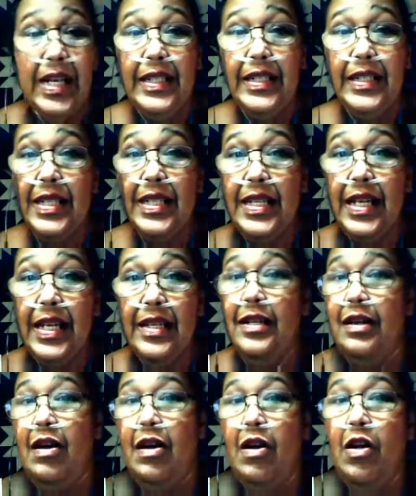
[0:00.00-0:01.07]
not to
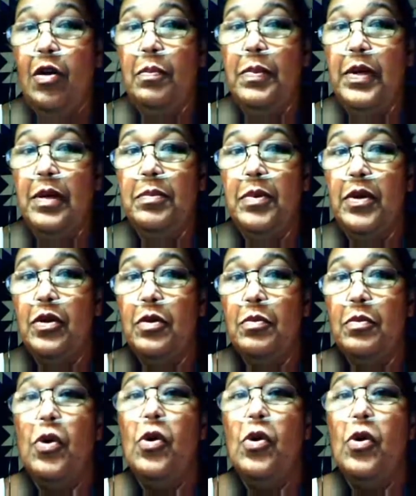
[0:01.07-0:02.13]
say that all
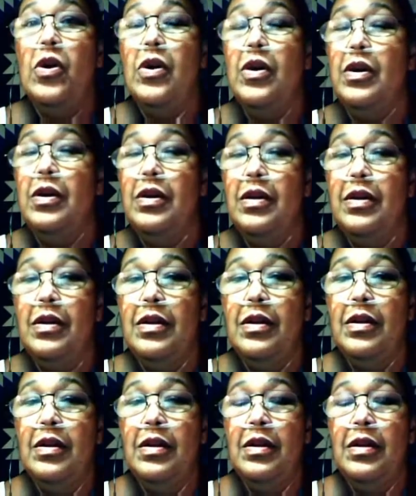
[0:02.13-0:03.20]
people are poor
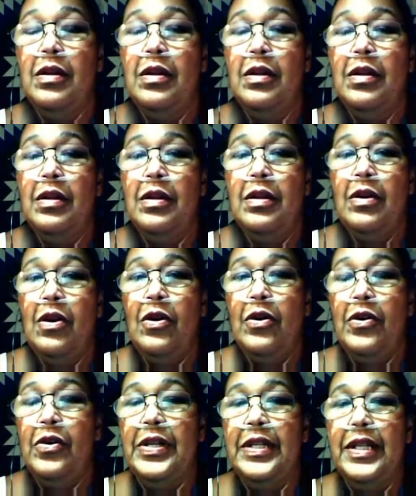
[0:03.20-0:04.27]

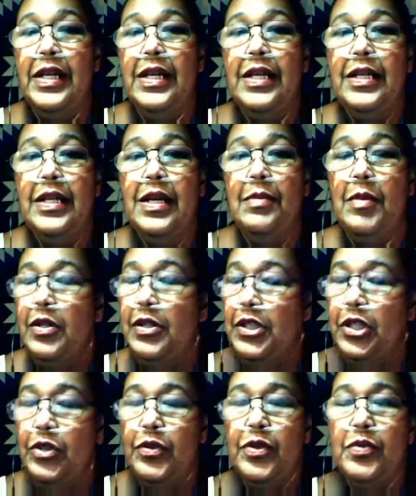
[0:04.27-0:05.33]
are going to end
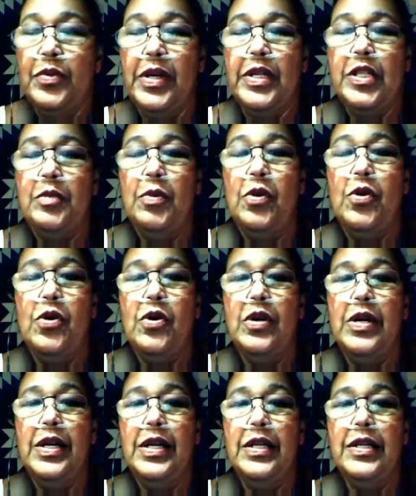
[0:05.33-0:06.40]
up, all children raised
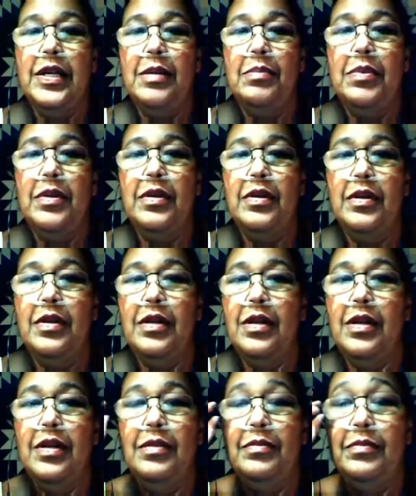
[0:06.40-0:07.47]
poor end up
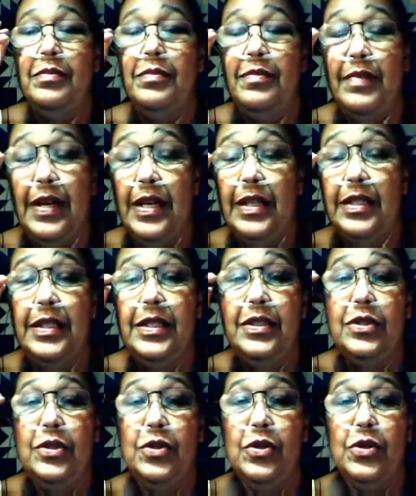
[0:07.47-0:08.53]
um,
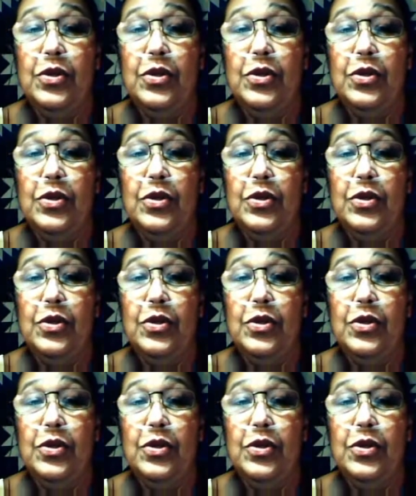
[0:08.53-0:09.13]
violent or,